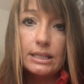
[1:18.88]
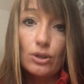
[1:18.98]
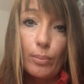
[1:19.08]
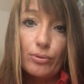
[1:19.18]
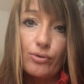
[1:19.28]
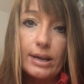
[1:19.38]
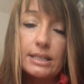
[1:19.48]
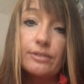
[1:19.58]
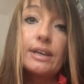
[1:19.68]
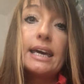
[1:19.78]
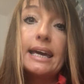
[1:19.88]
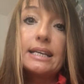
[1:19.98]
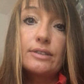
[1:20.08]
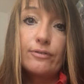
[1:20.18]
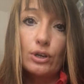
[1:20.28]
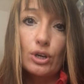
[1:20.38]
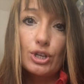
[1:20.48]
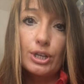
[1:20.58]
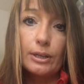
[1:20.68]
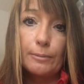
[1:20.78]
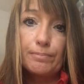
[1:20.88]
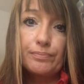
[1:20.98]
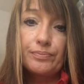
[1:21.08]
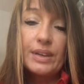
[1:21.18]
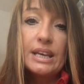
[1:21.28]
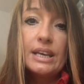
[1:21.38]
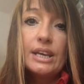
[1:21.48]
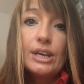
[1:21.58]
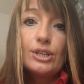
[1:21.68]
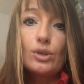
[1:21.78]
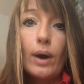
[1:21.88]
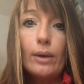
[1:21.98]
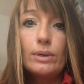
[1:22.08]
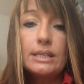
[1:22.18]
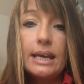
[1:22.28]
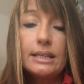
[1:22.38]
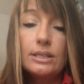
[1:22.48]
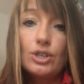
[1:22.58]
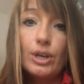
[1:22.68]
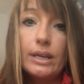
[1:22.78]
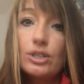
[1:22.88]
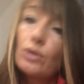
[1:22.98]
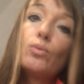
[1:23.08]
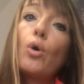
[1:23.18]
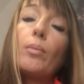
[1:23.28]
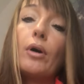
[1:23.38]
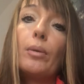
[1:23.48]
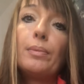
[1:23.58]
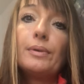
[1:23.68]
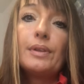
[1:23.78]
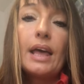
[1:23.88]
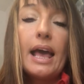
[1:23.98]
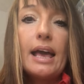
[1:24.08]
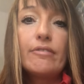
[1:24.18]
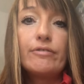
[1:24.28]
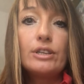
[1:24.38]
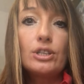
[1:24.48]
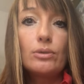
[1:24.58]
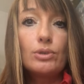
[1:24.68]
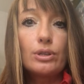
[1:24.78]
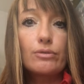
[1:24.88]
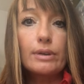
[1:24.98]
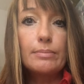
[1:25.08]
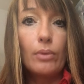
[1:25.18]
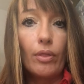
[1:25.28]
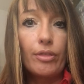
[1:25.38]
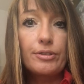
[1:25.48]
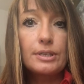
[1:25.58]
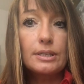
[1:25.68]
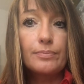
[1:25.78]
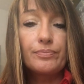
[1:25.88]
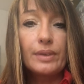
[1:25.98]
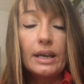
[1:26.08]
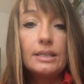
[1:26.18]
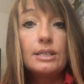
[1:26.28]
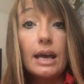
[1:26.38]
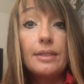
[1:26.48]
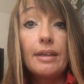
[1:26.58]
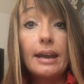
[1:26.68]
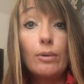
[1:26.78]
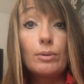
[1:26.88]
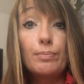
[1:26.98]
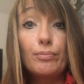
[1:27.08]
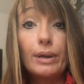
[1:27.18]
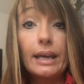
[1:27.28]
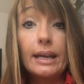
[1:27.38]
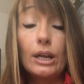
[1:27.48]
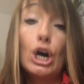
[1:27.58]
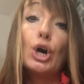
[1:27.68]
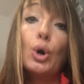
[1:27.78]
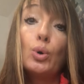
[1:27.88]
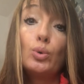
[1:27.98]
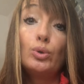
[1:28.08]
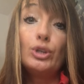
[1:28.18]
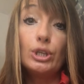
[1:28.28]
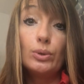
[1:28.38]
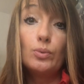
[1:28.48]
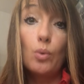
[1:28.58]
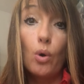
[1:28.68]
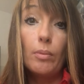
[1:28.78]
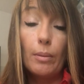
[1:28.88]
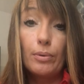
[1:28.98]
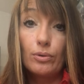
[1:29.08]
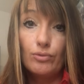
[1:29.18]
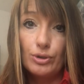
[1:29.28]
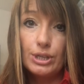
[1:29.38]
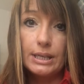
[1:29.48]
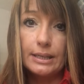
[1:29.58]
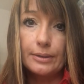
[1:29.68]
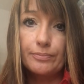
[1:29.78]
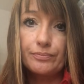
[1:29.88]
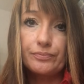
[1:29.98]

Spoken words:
not progressive, it's functional. So I would tend to change the warm-up every 2 to 3 months, and then I would bring in a whole new warm-up routine.